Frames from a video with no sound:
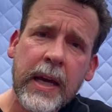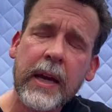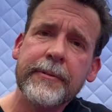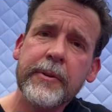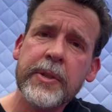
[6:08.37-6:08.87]
I
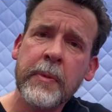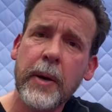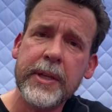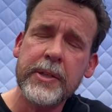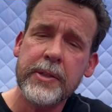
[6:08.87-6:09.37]
got a few
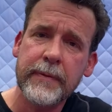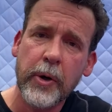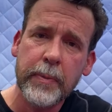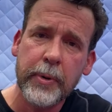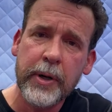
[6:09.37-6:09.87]
small pieces of
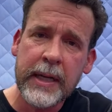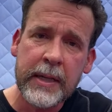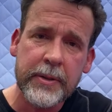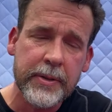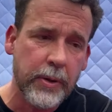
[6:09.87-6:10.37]
oak burning
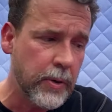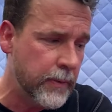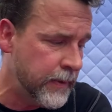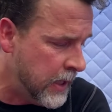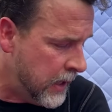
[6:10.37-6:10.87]
in the
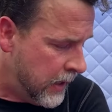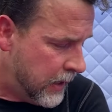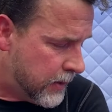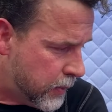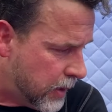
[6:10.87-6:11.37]
stove.
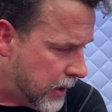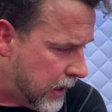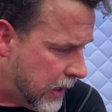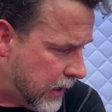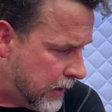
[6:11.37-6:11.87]
It's
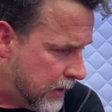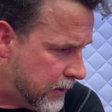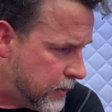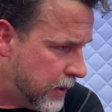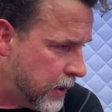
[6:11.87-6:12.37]

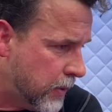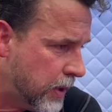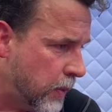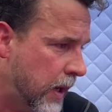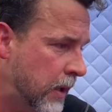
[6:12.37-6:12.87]
really
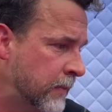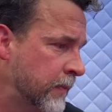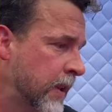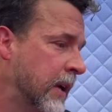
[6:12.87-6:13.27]
going well.